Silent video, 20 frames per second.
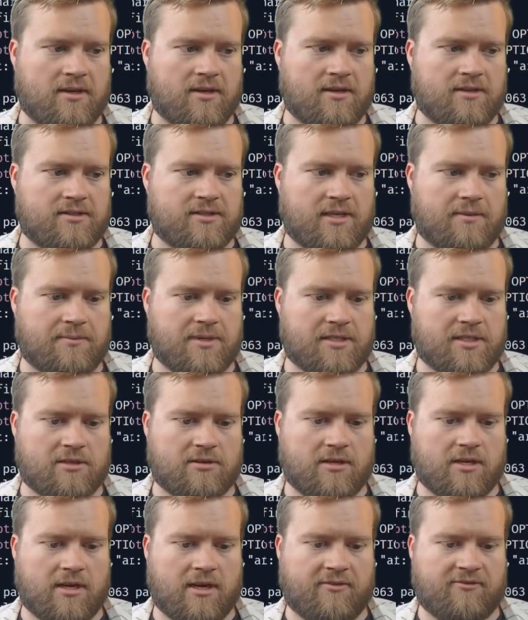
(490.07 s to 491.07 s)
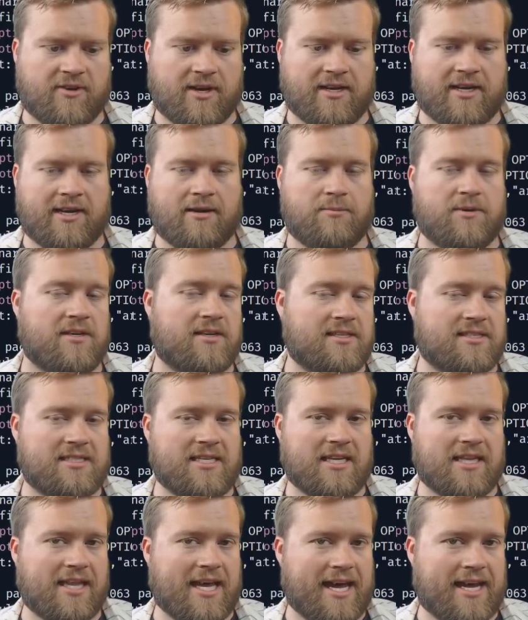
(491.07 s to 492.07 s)
So I'm going to turn it off right now, but you can
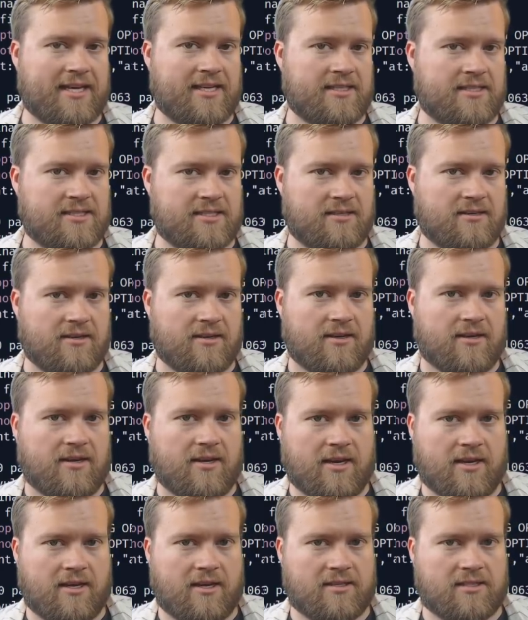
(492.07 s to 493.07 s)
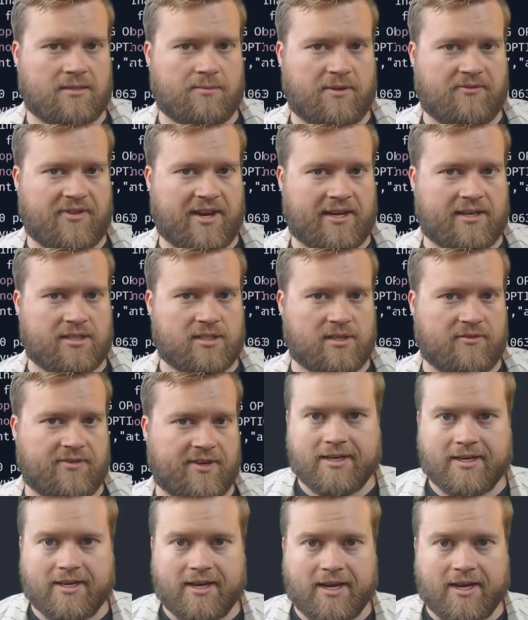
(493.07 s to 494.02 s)
see that is an awesome advantage of it.